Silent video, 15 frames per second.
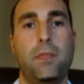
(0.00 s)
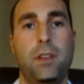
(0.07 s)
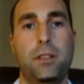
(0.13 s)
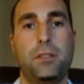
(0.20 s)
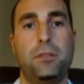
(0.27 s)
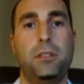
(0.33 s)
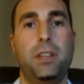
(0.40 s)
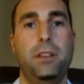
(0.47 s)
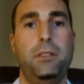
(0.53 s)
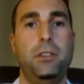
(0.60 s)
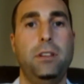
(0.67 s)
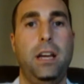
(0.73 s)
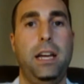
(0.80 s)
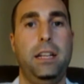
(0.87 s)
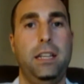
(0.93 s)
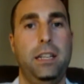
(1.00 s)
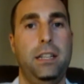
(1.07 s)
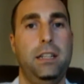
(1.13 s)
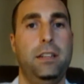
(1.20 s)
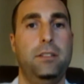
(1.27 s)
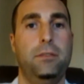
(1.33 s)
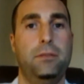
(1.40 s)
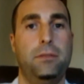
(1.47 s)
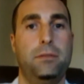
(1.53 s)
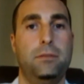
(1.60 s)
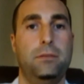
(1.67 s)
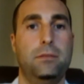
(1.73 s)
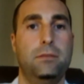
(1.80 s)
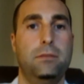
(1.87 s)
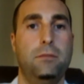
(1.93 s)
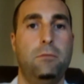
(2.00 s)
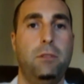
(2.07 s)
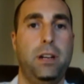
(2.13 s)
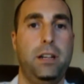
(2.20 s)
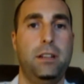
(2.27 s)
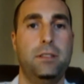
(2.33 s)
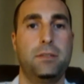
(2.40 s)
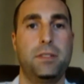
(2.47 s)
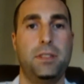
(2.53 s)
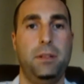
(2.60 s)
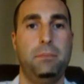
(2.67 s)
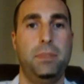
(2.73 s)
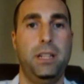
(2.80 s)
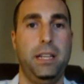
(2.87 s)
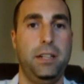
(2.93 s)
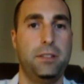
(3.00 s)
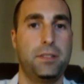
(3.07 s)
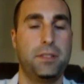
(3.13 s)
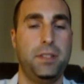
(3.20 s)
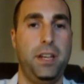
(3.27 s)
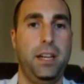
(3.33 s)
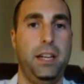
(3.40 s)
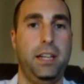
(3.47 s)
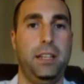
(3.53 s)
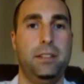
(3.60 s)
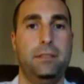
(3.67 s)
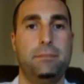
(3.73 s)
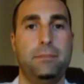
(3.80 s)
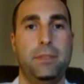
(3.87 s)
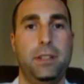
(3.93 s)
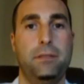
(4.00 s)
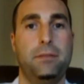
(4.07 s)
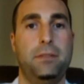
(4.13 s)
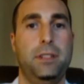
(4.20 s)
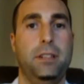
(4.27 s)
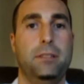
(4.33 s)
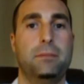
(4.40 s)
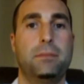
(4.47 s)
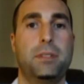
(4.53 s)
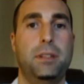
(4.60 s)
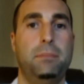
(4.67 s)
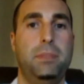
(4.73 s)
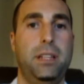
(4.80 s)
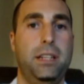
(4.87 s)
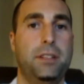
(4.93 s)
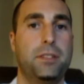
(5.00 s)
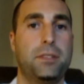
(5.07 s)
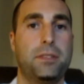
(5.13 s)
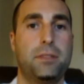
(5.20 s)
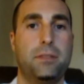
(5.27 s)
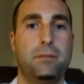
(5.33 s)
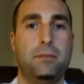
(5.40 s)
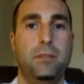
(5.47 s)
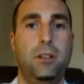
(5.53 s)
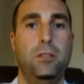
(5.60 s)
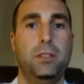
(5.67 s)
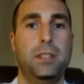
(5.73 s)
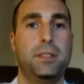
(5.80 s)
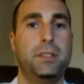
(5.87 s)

This will give you an idea of where some players sign, if you know some players only